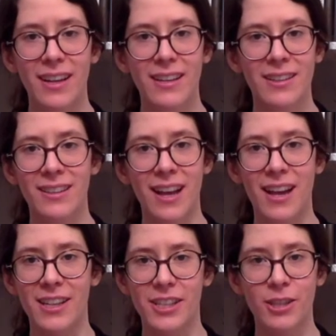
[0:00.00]

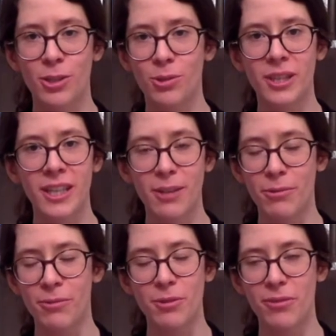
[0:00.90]
slash salty
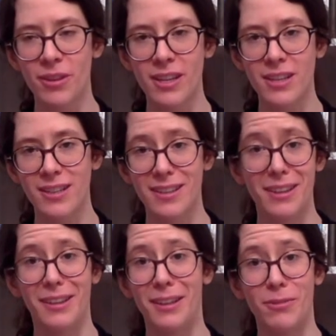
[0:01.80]
review for this,
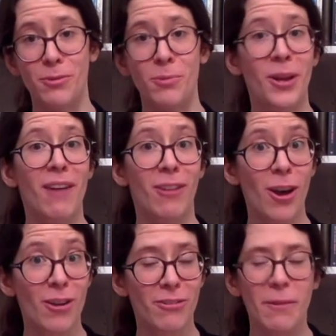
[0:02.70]
if you want to have a
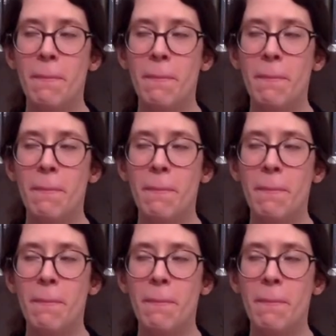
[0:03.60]
laugh.